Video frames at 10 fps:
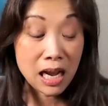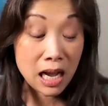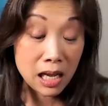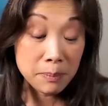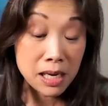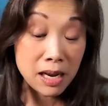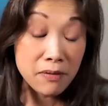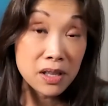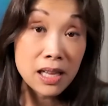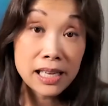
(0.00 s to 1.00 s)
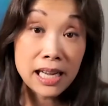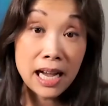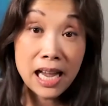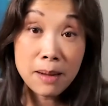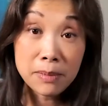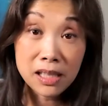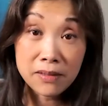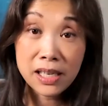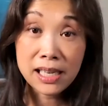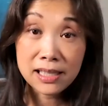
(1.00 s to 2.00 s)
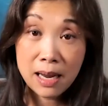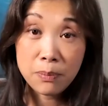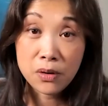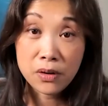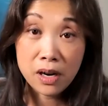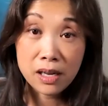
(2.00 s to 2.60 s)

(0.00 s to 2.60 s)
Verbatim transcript: I, I mean i feel like i am a living example